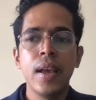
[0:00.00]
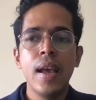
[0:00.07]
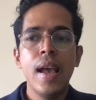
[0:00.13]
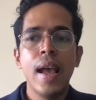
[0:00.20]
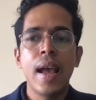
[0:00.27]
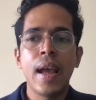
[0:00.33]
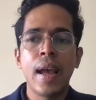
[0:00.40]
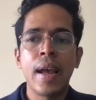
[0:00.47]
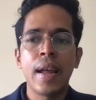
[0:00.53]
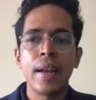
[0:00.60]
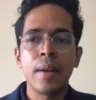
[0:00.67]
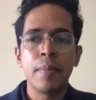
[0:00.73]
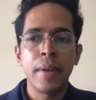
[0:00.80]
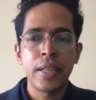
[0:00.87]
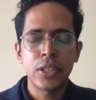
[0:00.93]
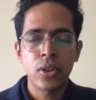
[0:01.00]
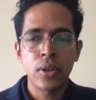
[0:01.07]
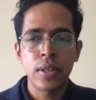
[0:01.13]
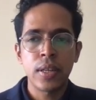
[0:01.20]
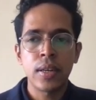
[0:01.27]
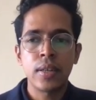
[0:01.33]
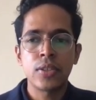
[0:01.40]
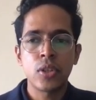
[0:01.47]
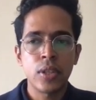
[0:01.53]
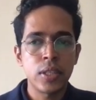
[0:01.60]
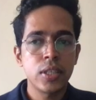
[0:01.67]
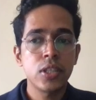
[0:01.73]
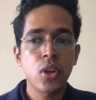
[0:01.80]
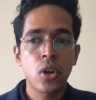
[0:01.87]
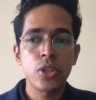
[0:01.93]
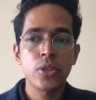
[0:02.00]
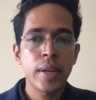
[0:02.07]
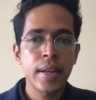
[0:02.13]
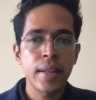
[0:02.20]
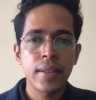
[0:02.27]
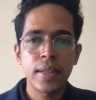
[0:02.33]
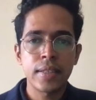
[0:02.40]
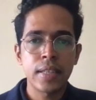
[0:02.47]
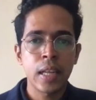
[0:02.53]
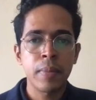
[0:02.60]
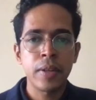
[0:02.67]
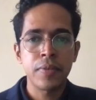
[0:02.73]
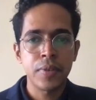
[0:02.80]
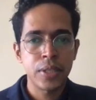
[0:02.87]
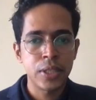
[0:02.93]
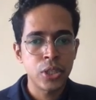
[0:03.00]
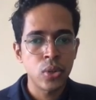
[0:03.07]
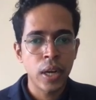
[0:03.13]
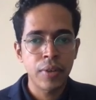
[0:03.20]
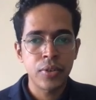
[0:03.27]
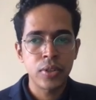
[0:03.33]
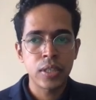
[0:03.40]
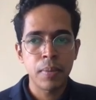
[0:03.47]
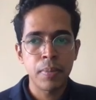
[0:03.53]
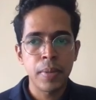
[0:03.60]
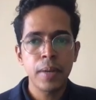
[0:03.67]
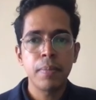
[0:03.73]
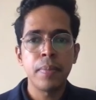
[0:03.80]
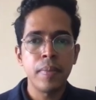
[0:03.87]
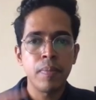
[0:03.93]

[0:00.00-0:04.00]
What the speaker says: And based on so this is also another assignment which you have to submit